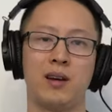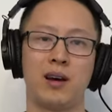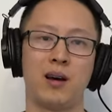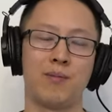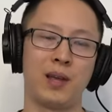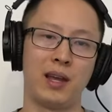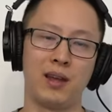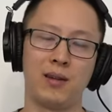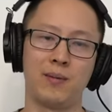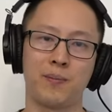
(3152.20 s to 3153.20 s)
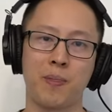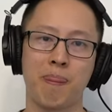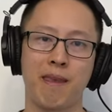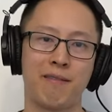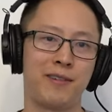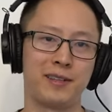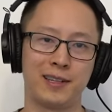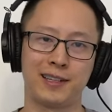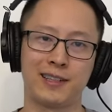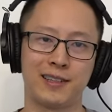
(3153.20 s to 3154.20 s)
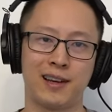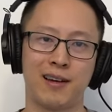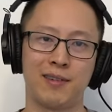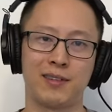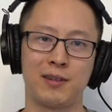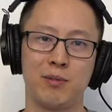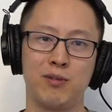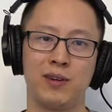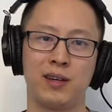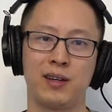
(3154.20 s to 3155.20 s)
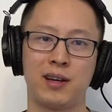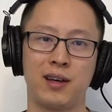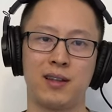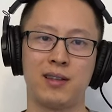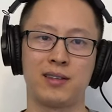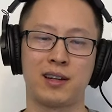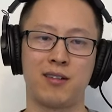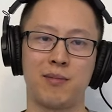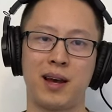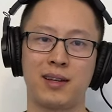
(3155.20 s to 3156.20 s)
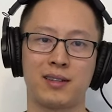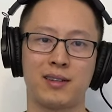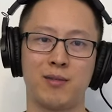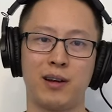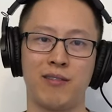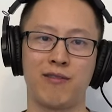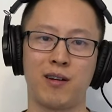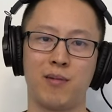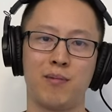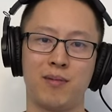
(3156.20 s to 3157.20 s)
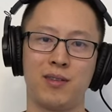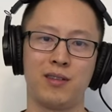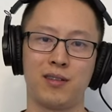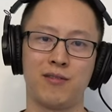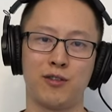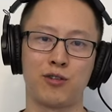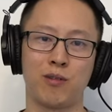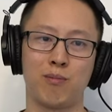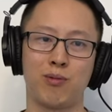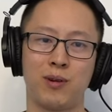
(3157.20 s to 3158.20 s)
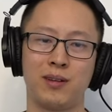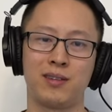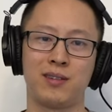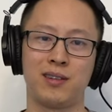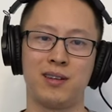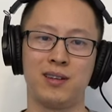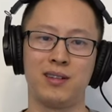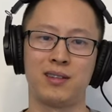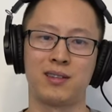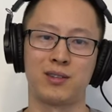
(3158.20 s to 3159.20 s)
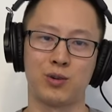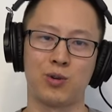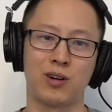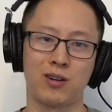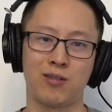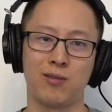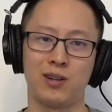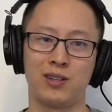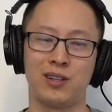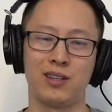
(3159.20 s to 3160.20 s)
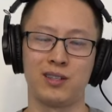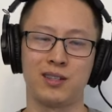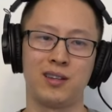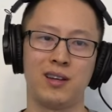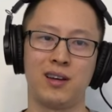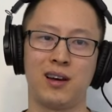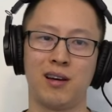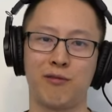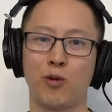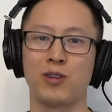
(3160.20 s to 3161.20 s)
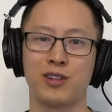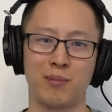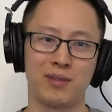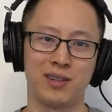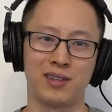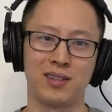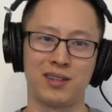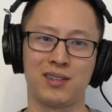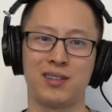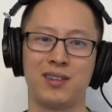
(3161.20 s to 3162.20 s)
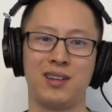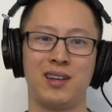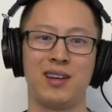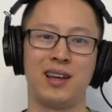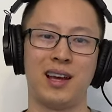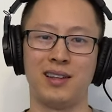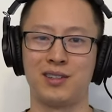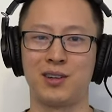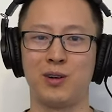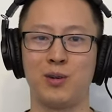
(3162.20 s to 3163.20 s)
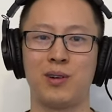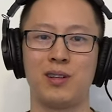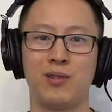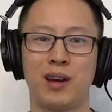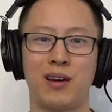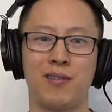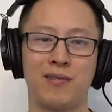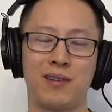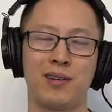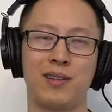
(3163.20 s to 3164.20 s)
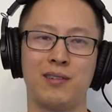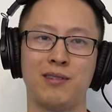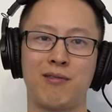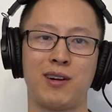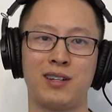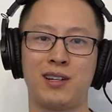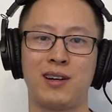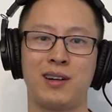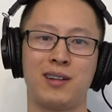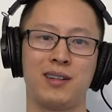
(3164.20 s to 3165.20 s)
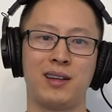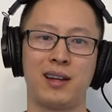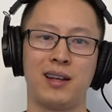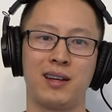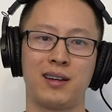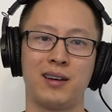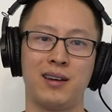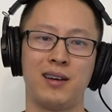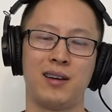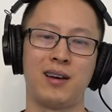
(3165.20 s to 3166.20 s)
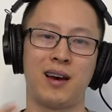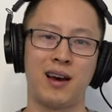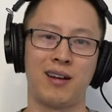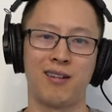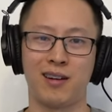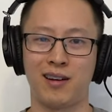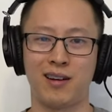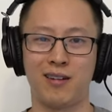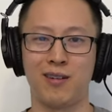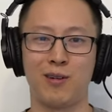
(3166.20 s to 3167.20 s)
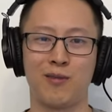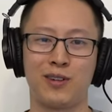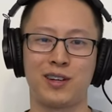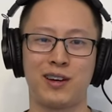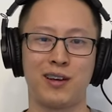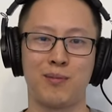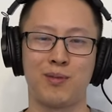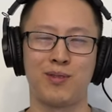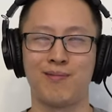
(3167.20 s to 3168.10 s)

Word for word: um, in physics, obviously moving the center mass away from the, the fulcrum point is torque, which is uh, force times distance. And so you have the leverage getting higher and higher over time,